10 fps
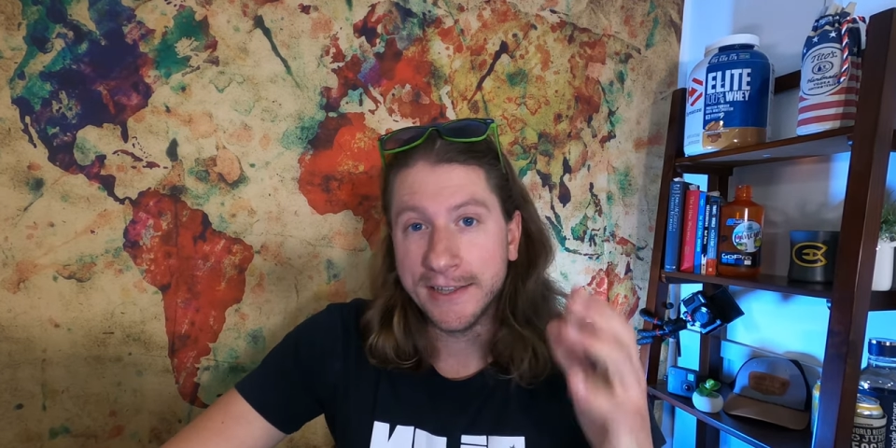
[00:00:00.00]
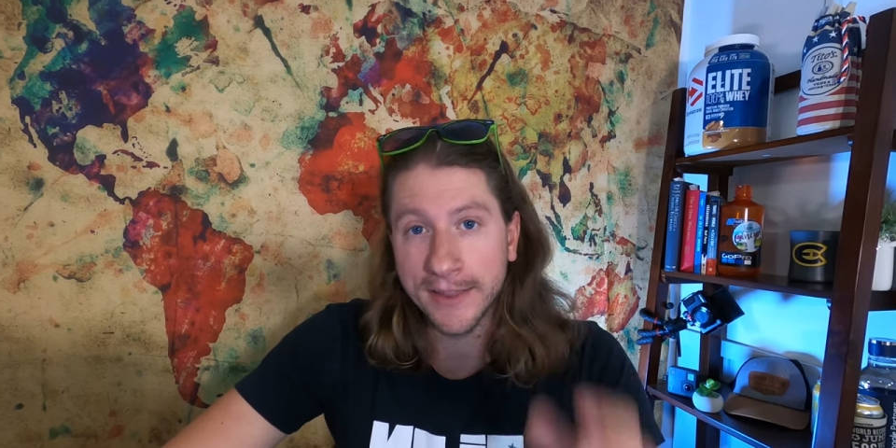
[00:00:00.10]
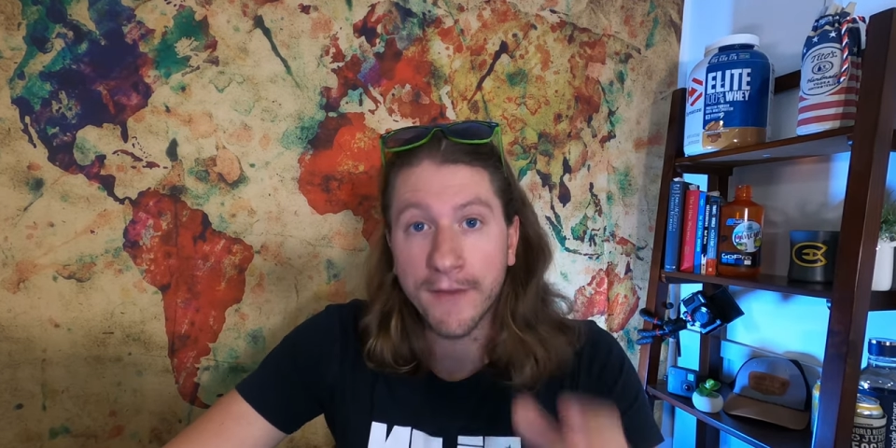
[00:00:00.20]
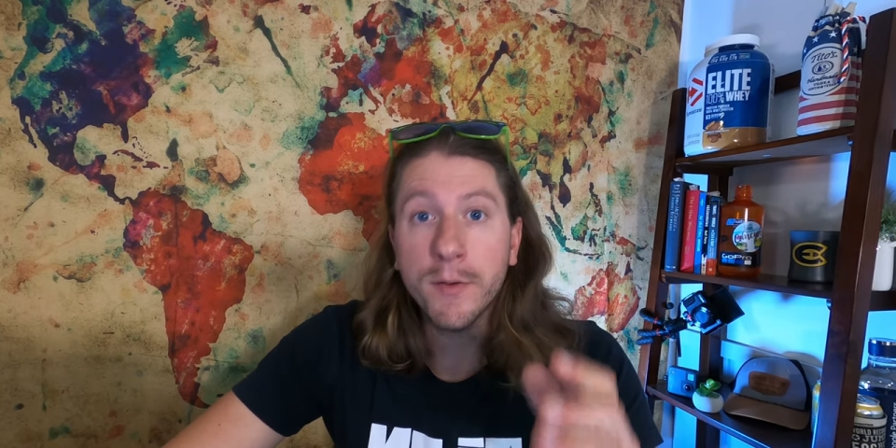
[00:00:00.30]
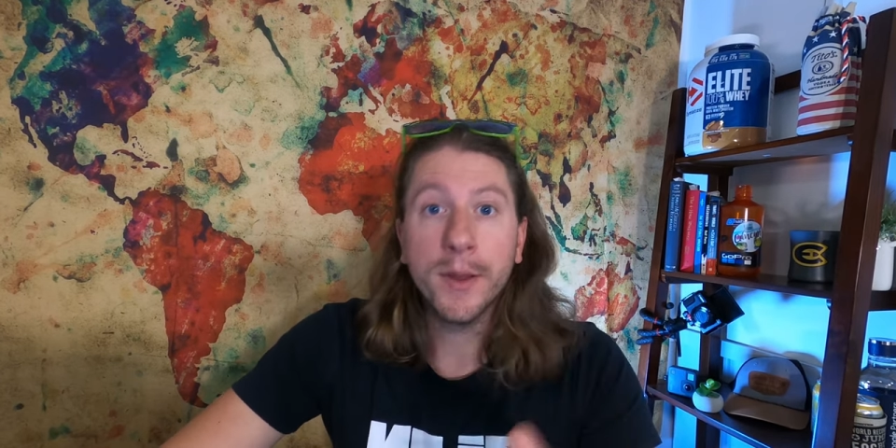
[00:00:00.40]

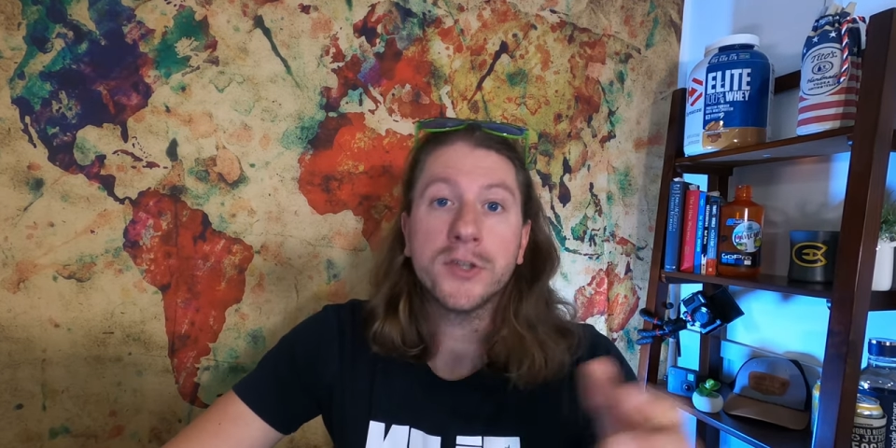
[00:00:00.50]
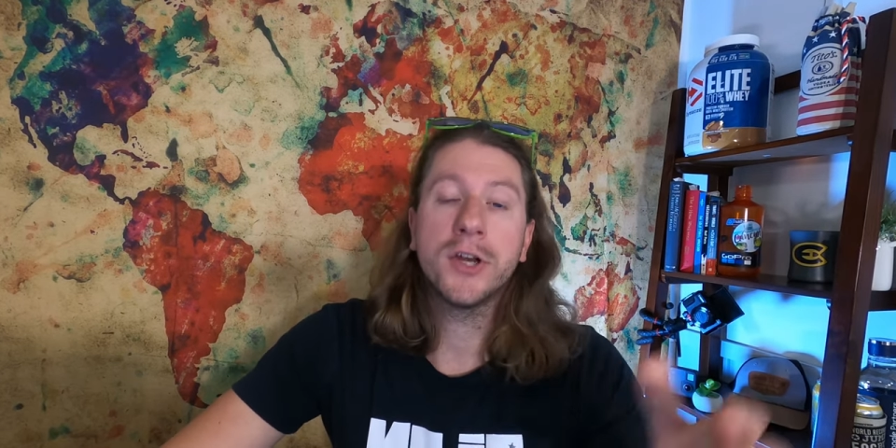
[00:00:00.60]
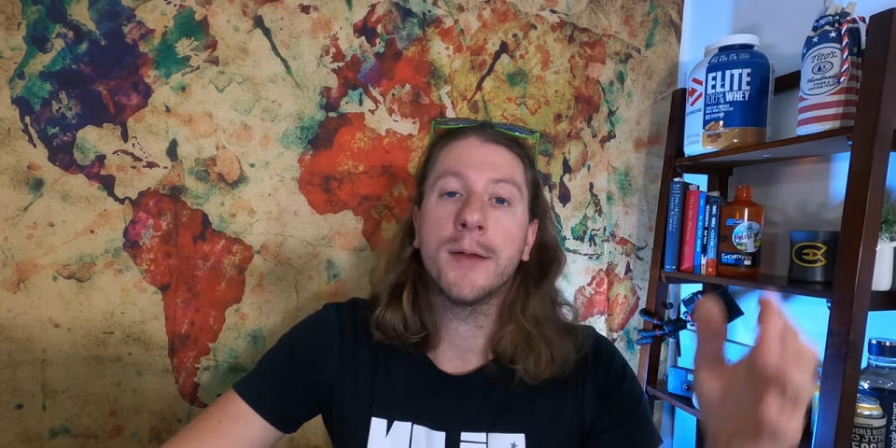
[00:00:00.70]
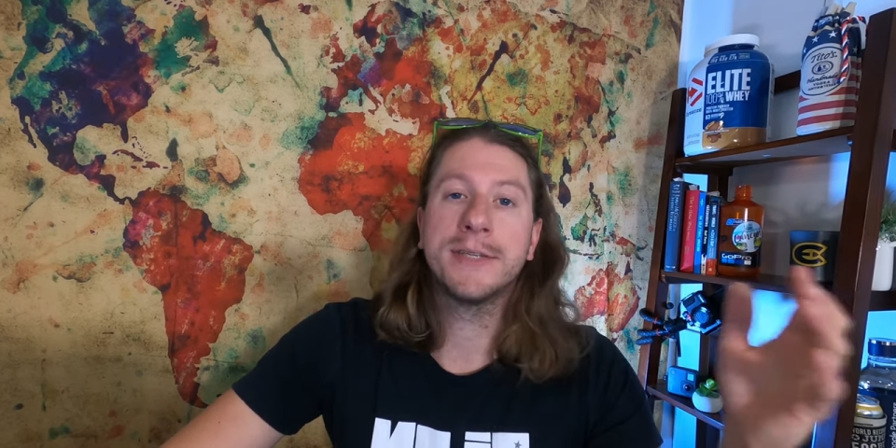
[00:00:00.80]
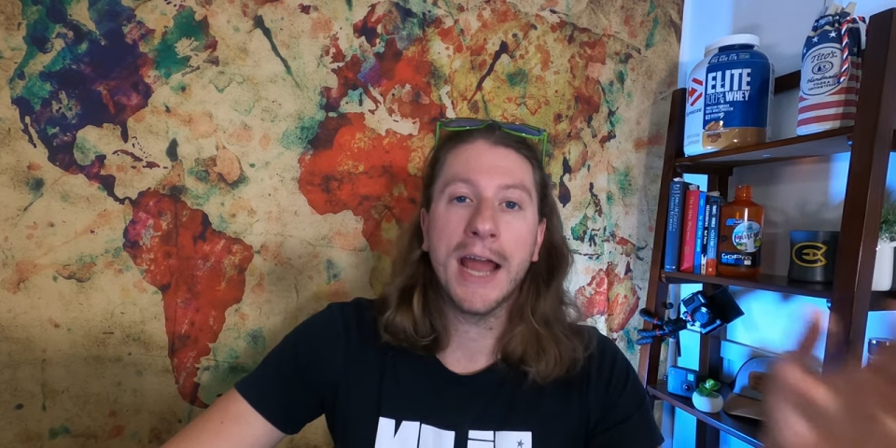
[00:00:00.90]
11 best
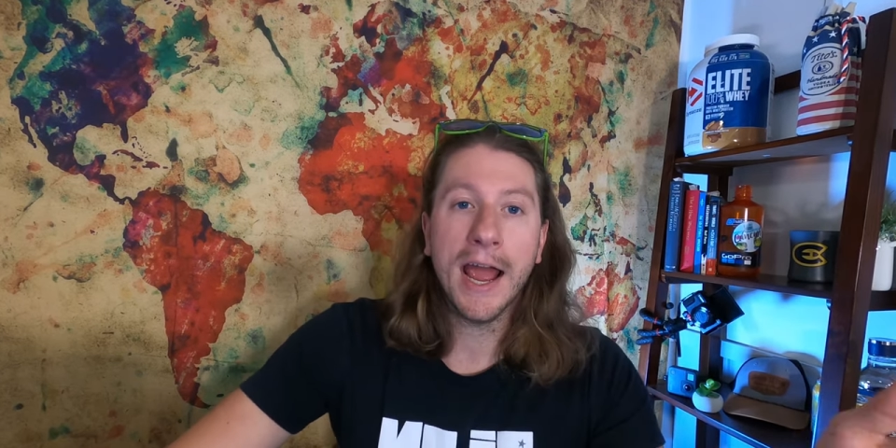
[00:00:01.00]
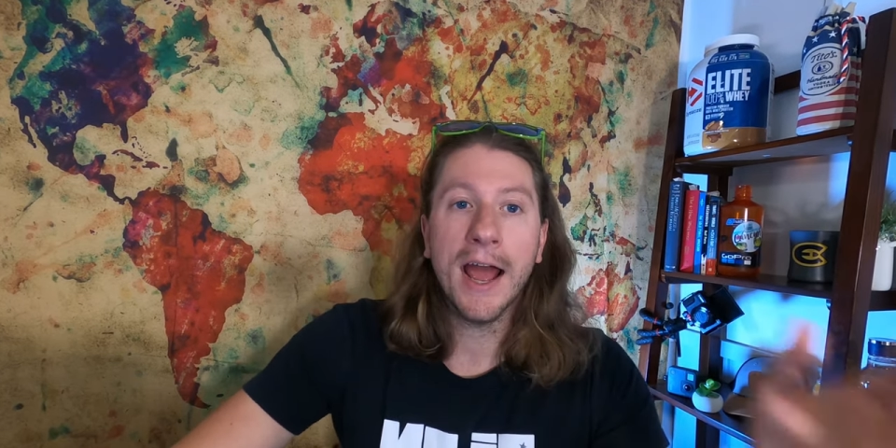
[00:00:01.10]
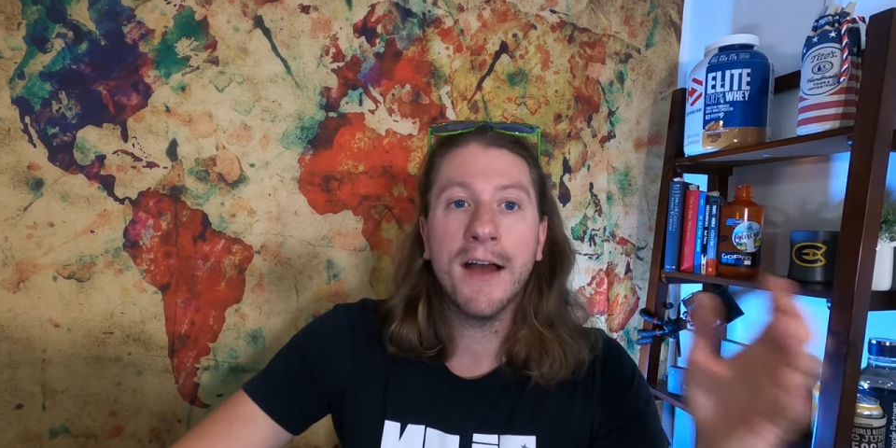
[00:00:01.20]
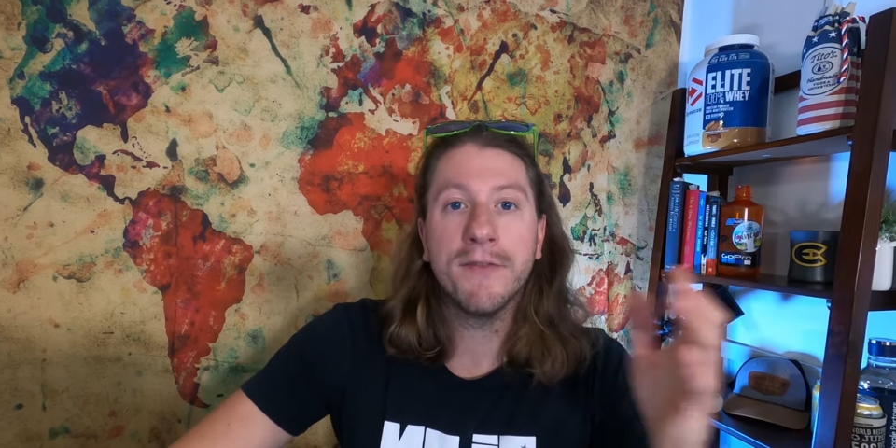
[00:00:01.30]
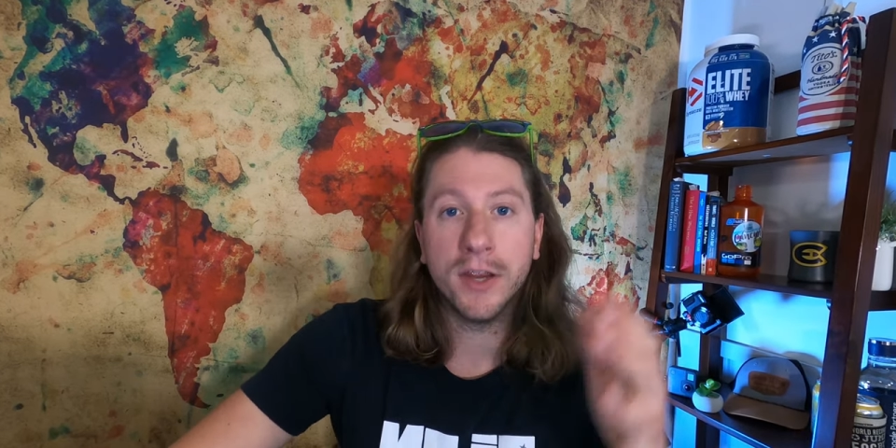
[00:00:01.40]
jobs to have